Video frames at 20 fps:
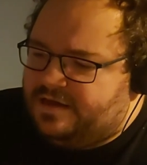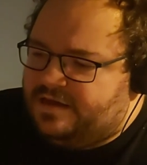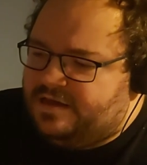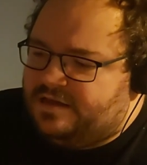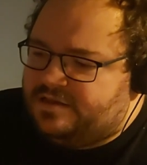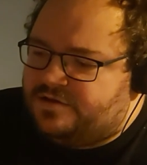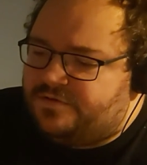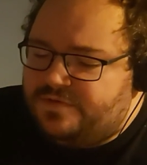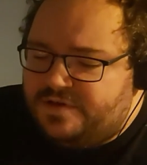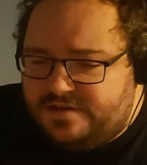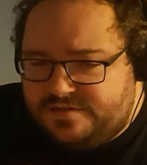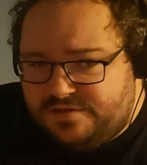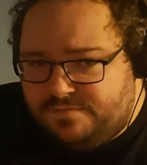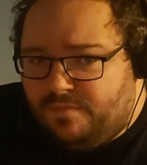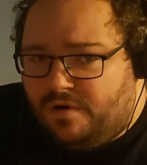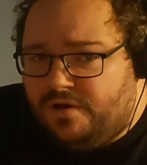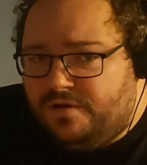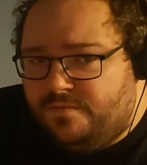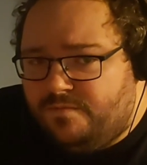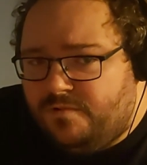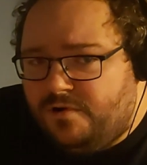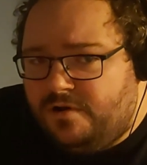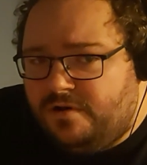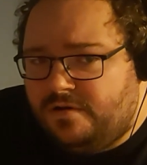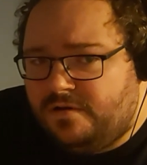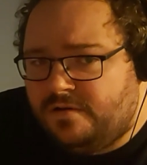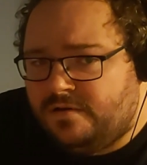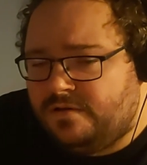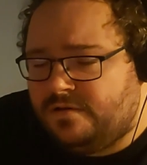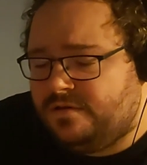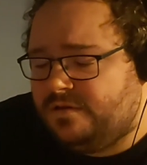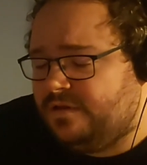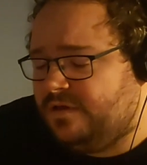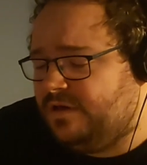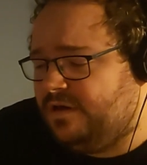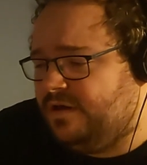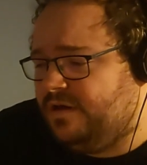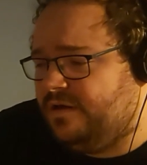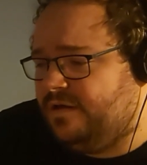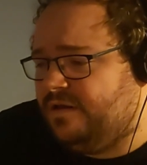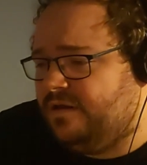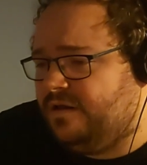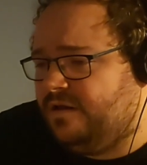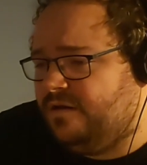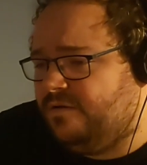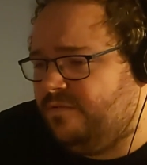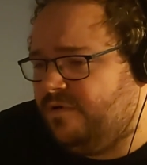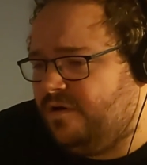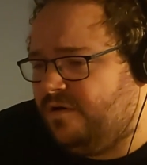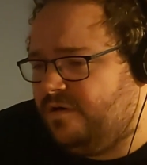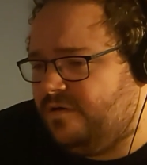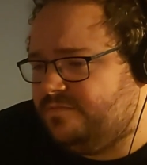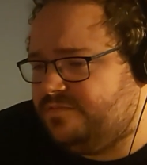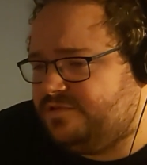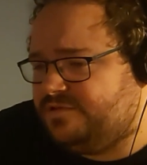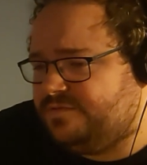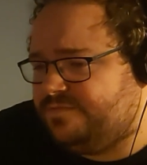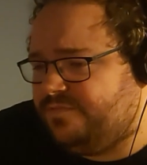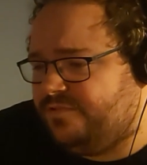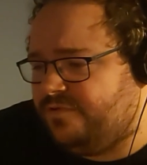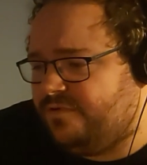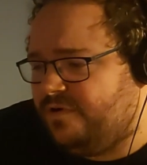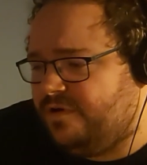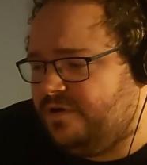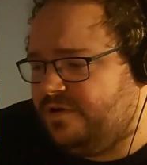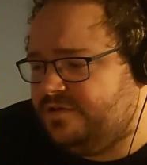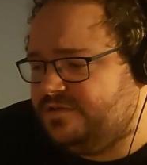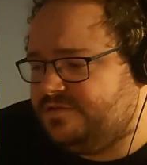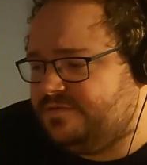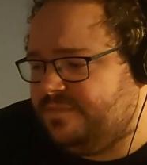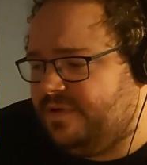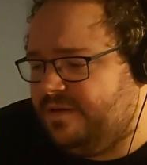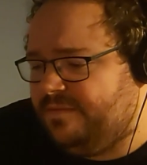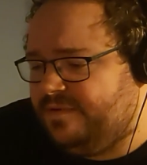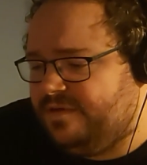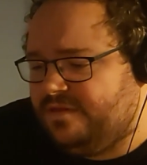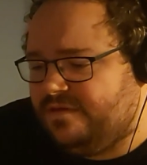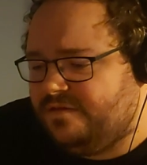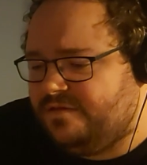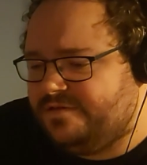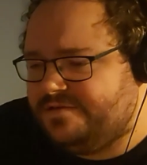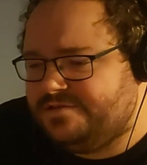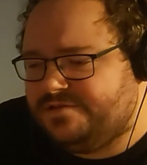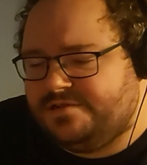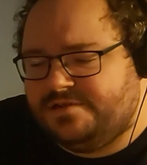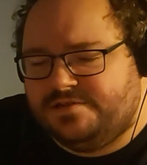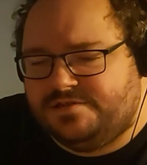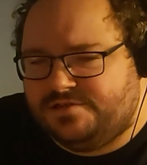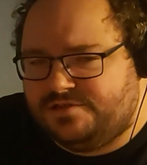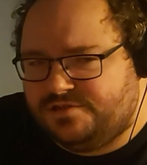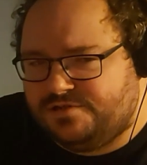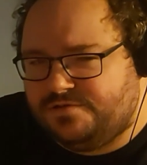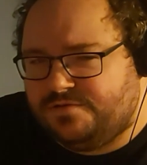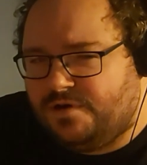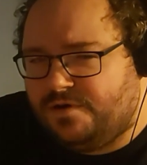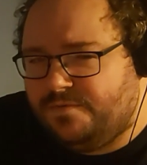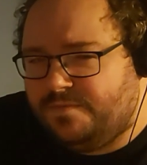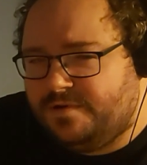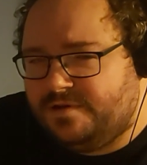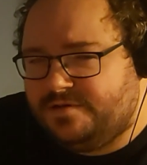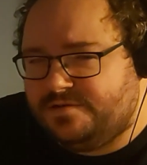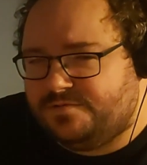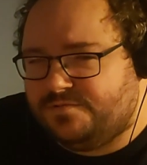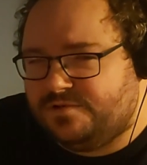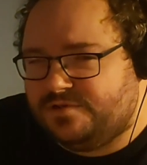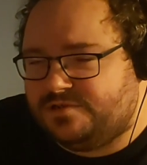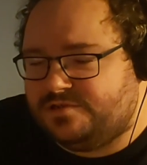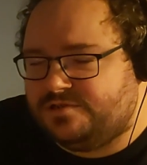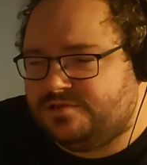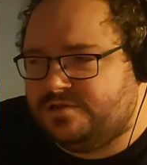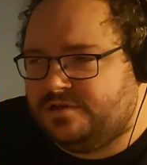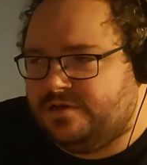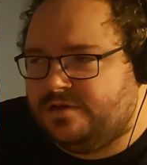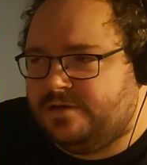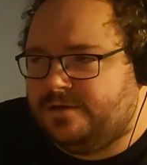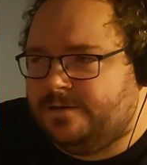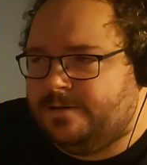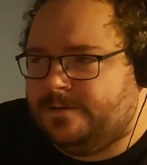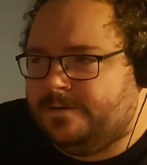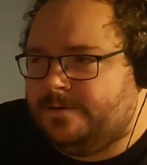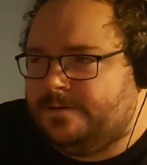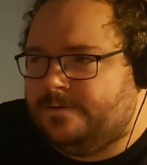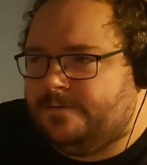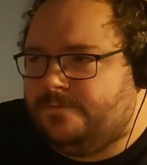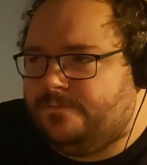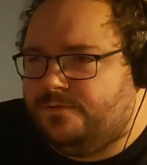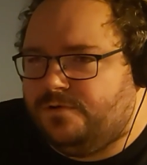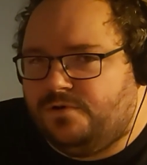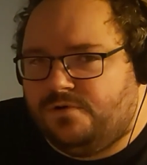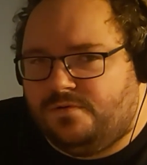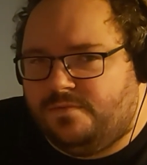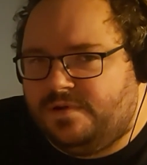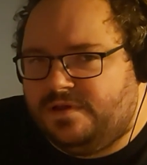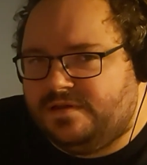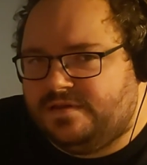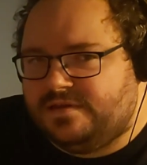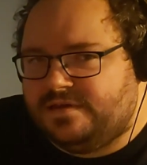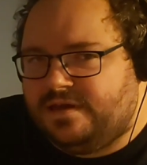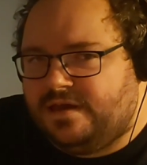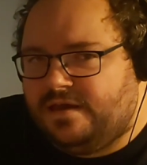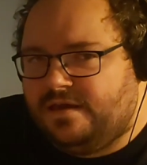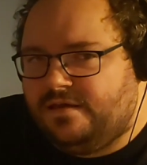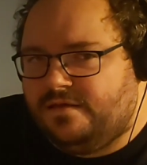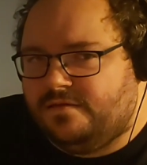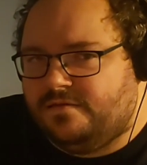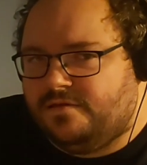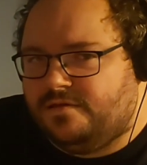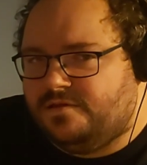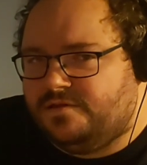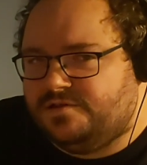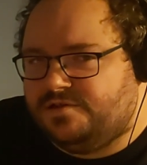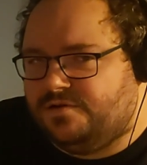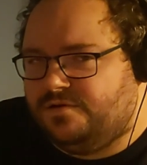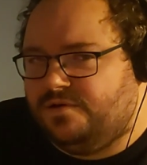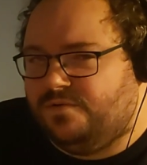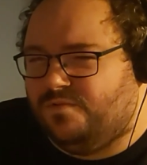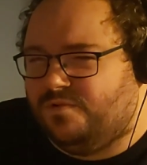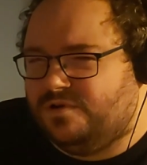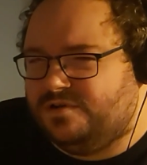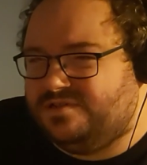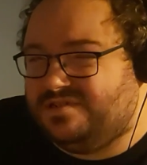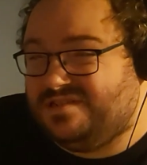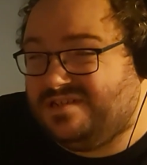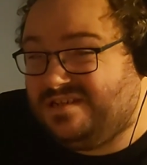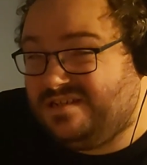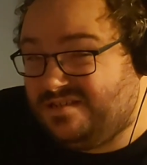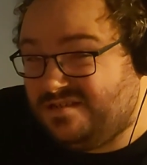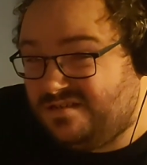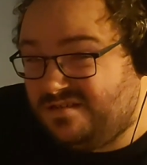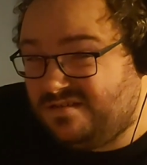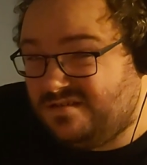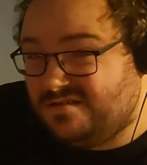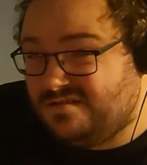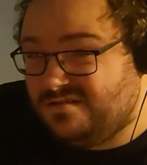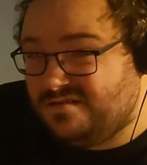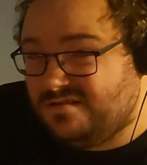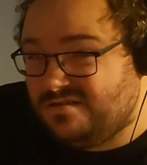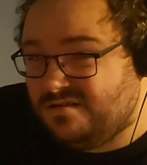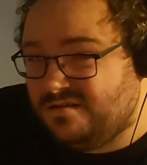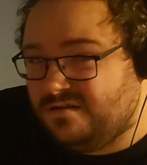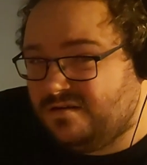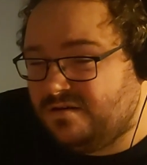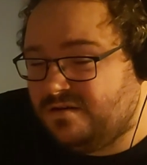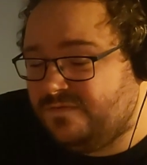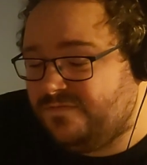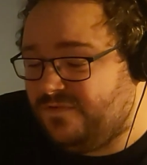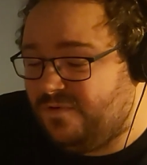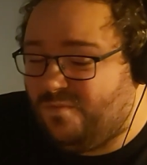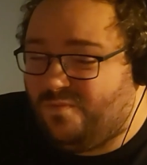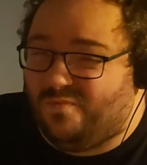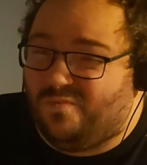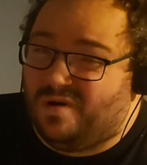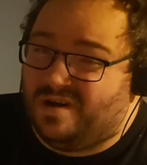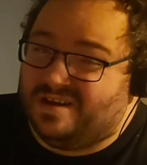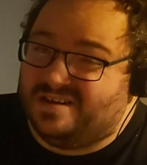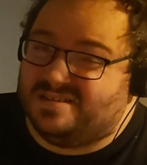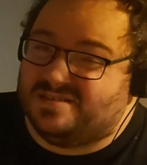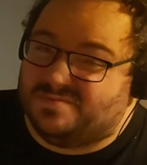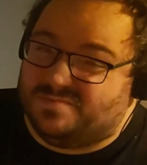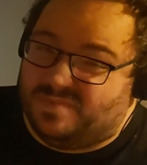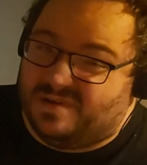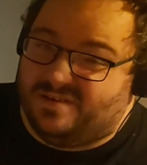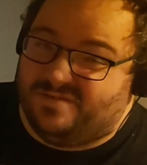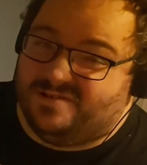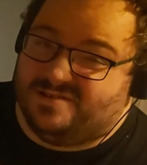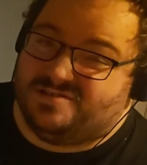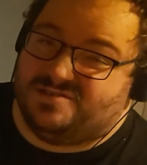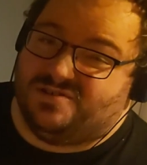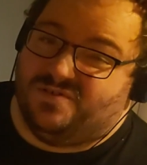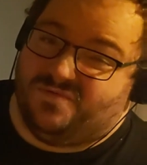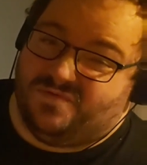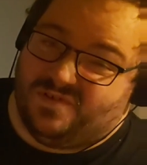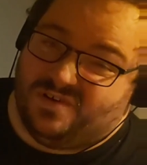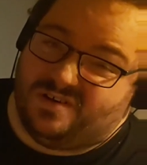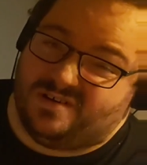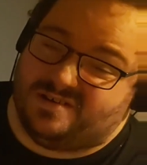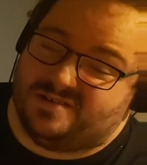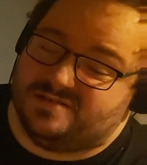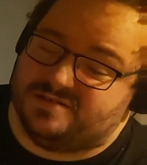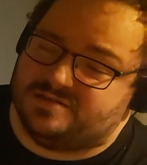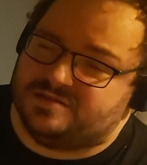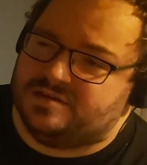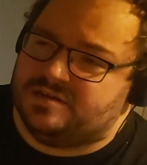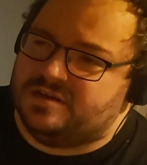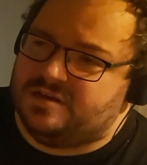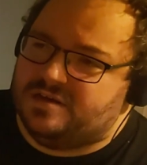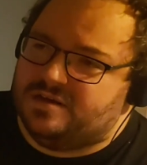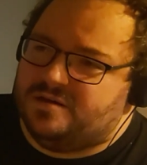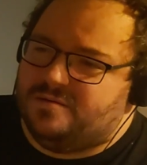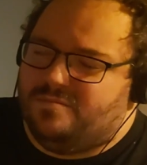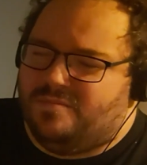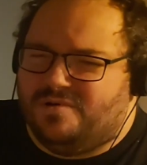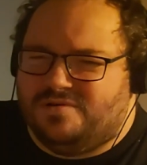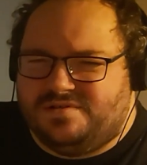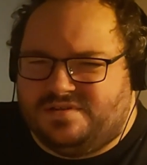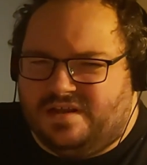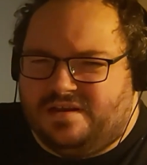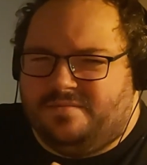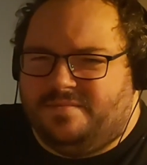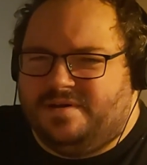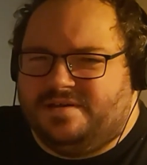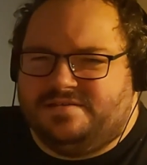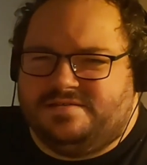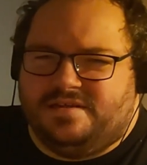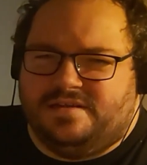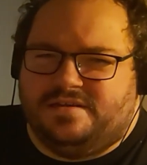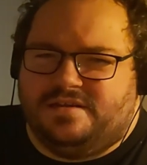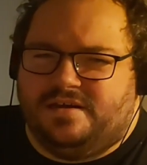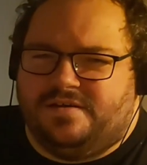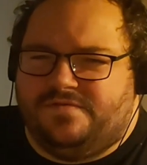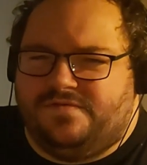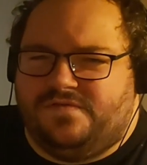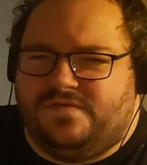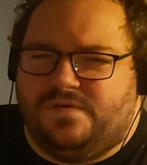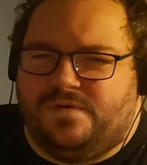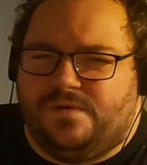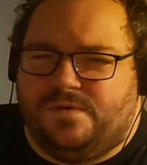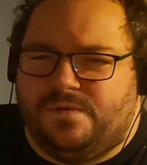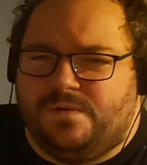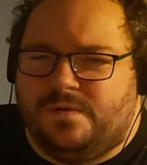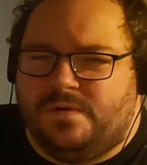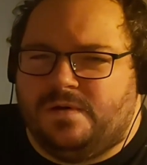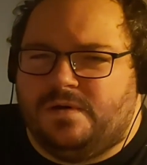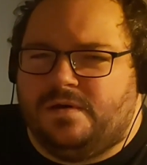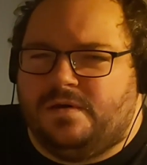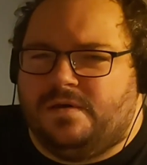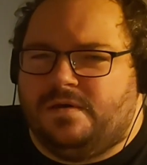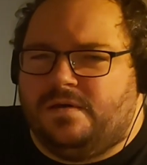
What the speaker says: I don't think it's a modern one. And I'm surprised maybe that there's only two openings, which would normally indicate that there's only one season from my experience so far. Because most animes tend to have two